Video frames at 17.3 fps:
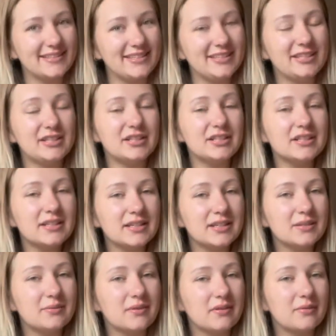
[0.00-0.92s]
You're
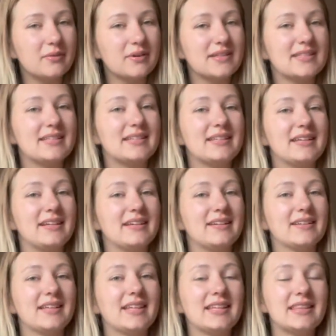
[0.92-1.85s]
good with what's in
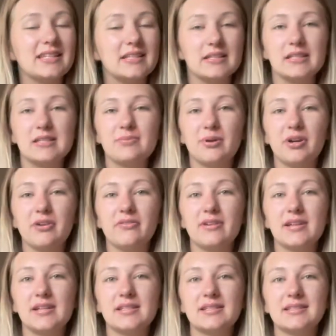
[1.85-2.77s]
here. Like, this is
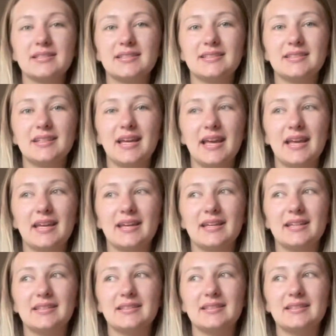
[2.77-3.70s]
perfect.
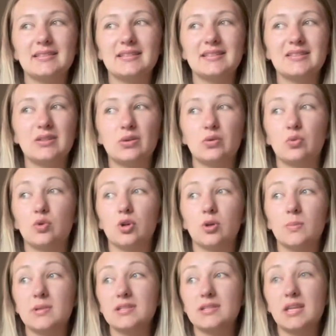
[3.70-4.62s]
And this is the
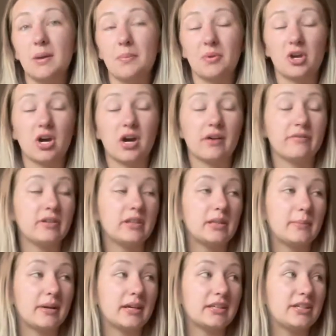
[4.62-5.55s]
warmest cup of coffee
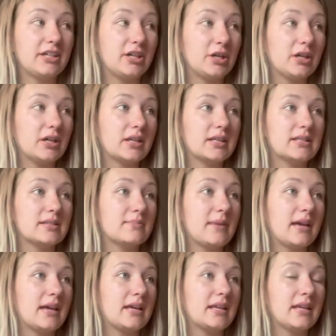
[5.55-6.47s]
that my Keurig has
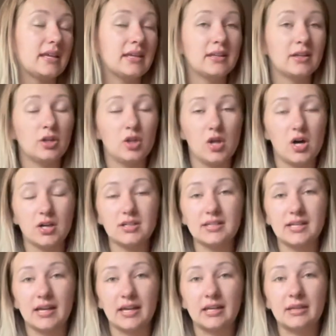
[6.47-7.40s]
made in a long
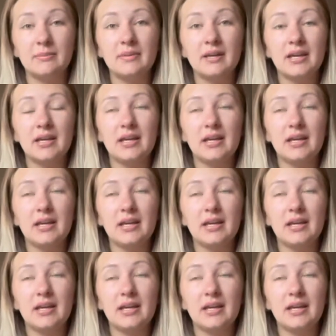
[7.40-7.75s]
time.